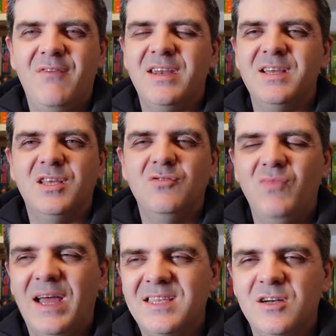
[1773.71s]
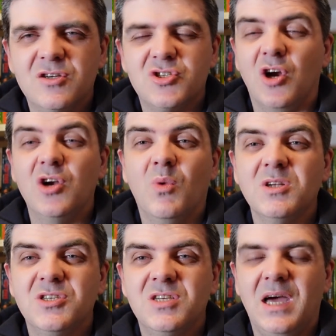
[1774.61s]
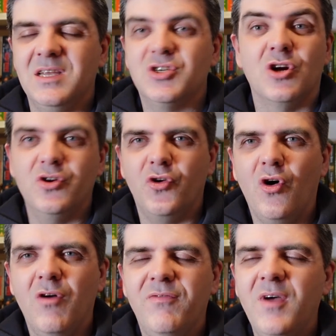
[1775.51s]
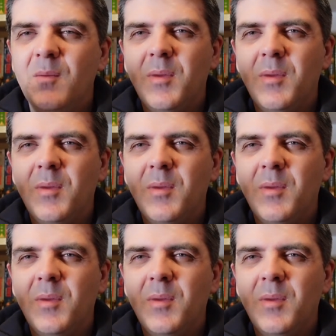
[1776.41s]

If I had rented it or started to watch it, I'd have turned it off.